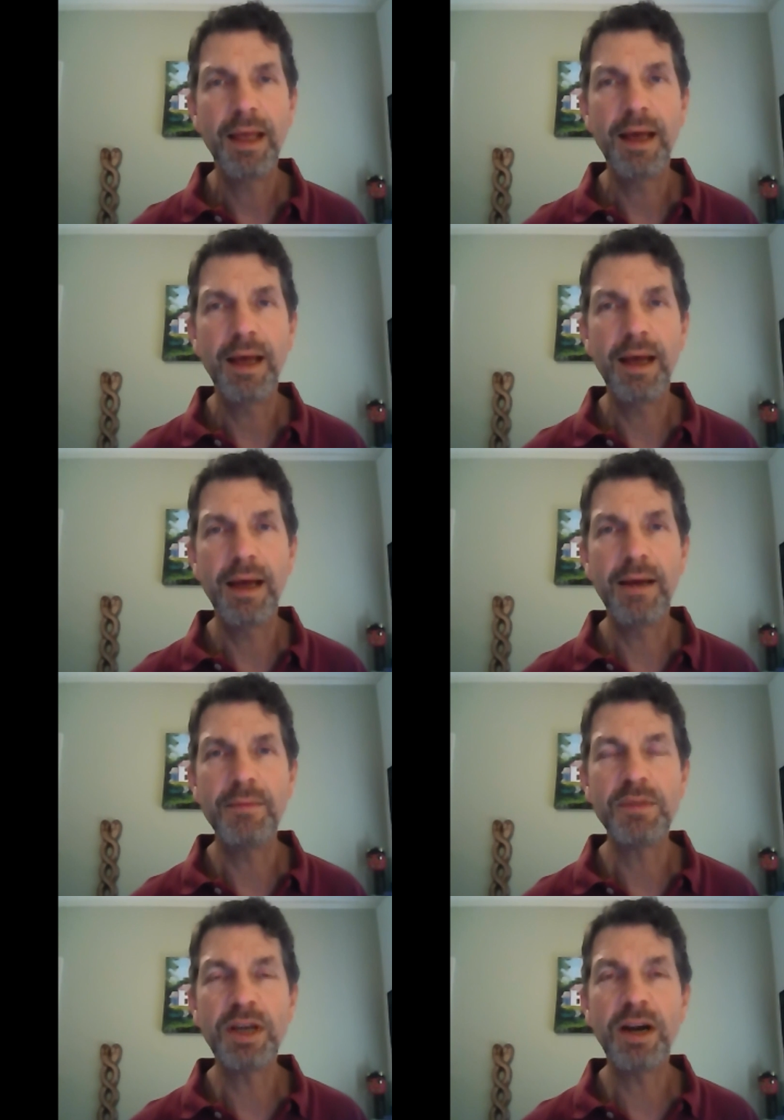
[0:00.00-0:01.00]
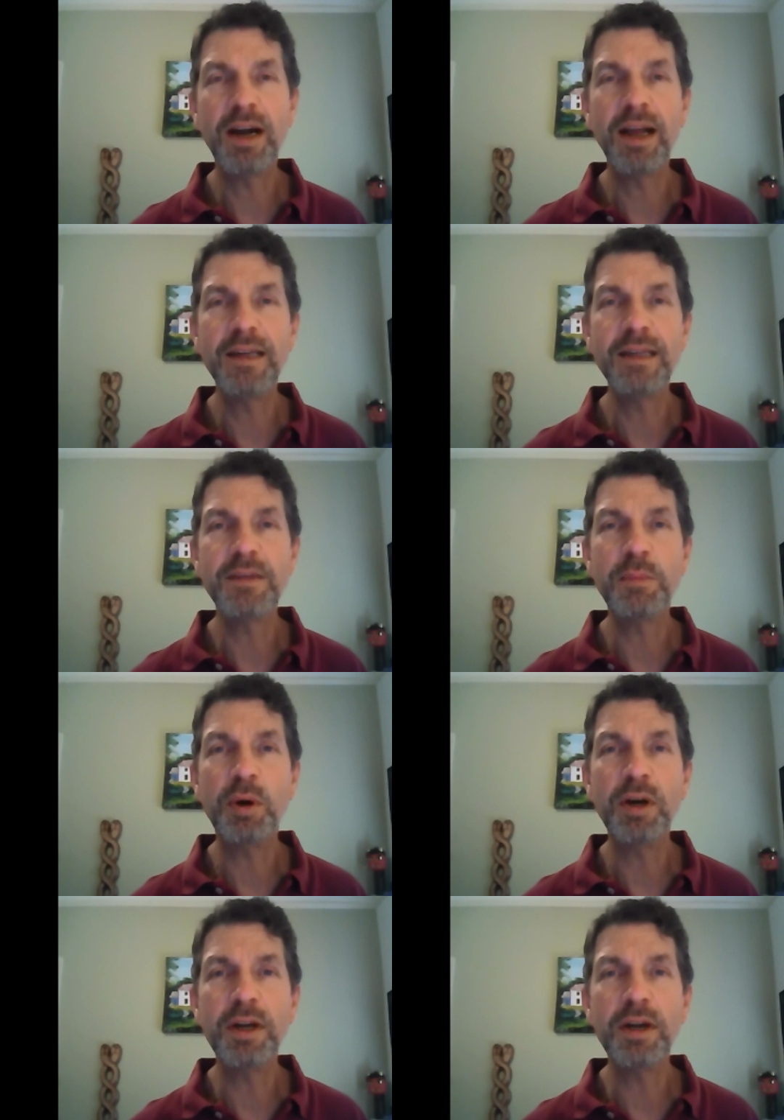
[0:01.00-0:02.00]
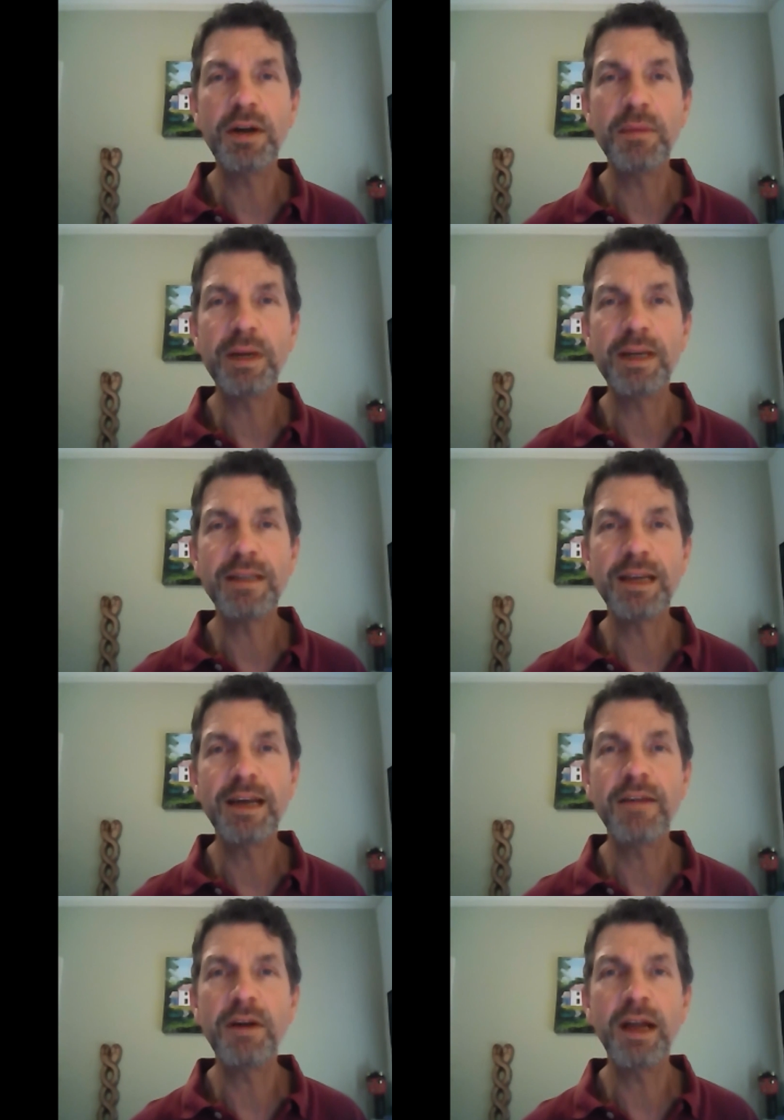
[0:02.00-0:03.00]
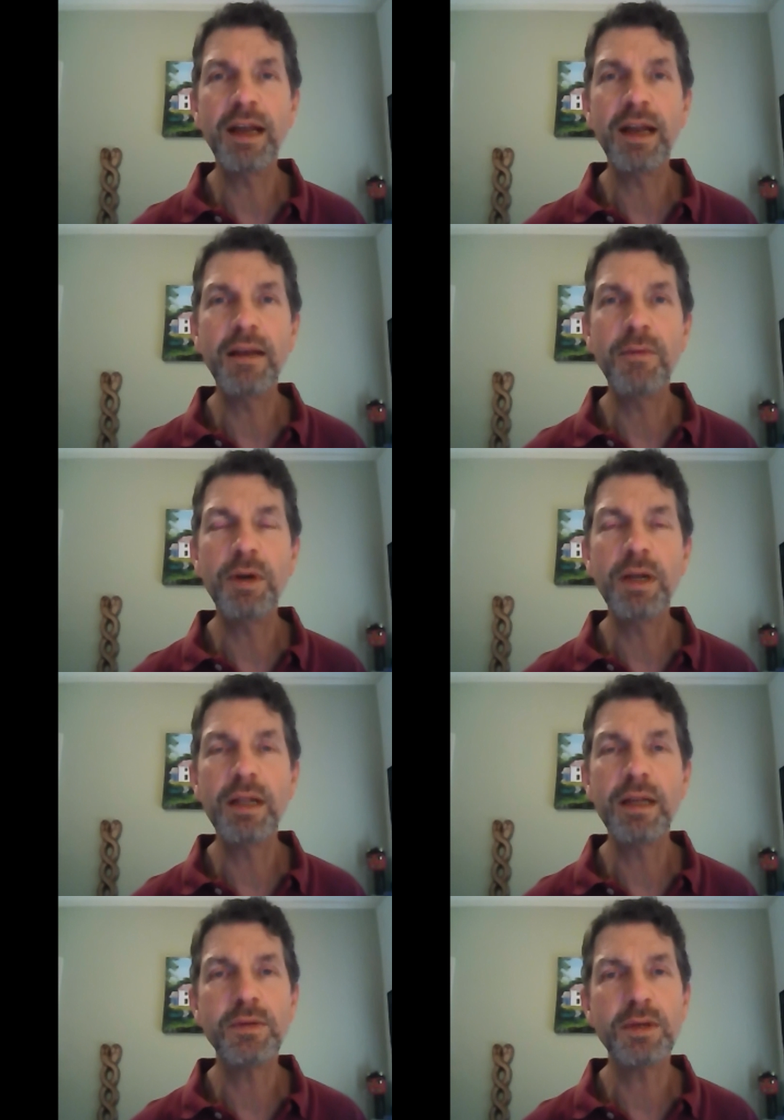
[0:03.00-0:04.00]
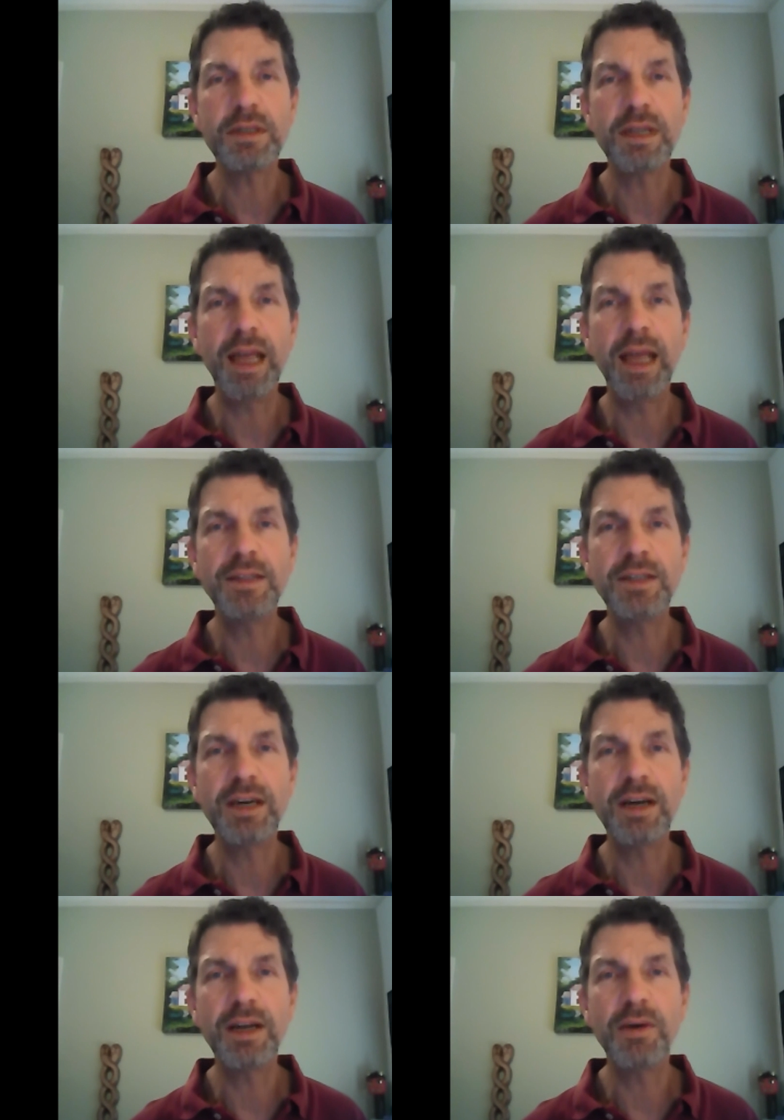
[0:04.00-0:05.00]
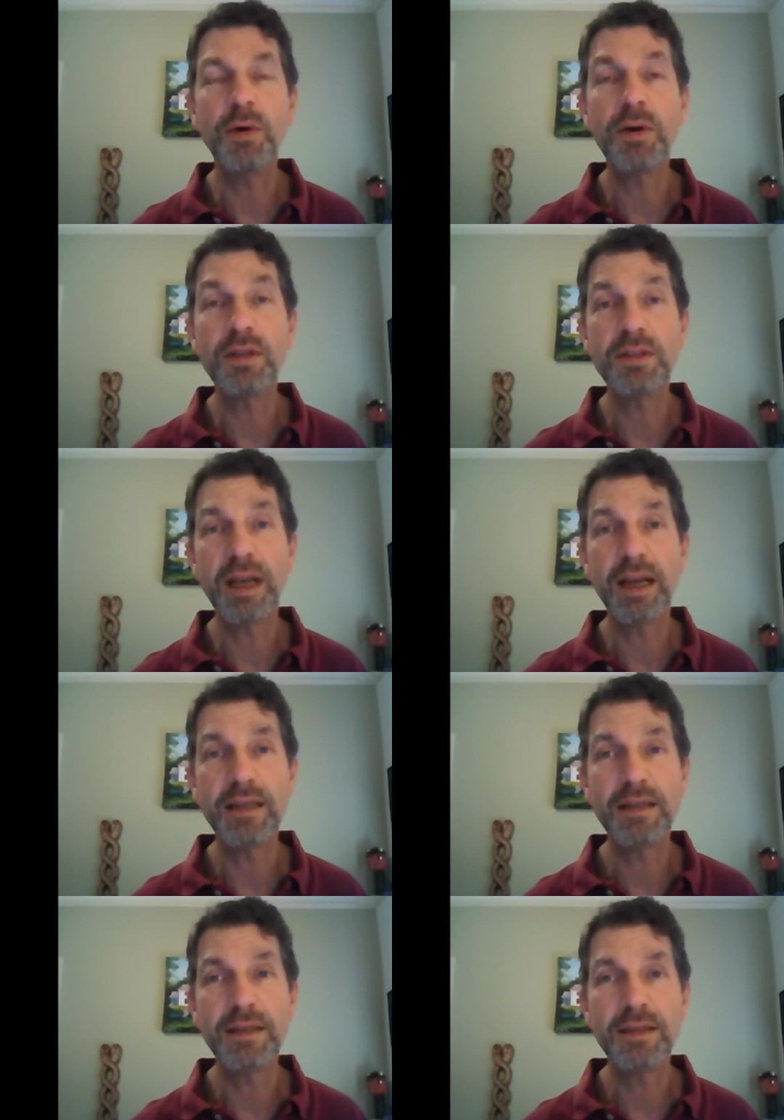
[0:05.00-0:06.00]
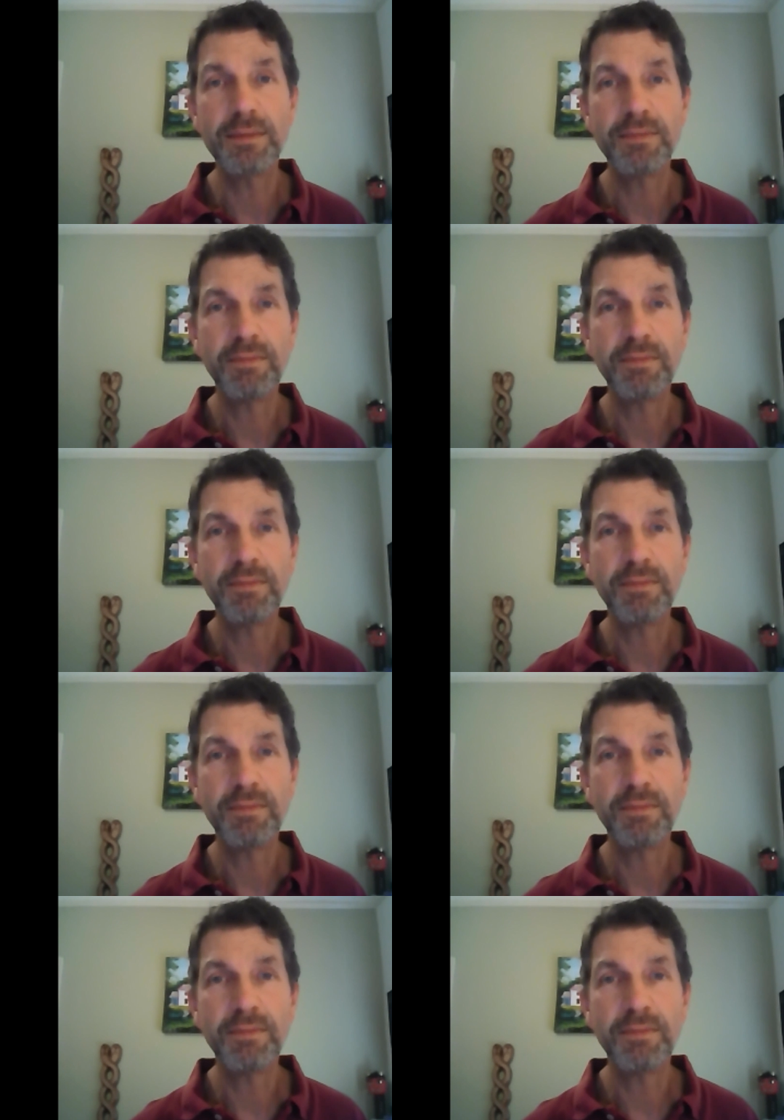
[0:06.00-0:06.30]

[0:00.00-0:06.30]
Uh, I'm sorry I disappointed her because I never had any real interest in engineering or the sciences,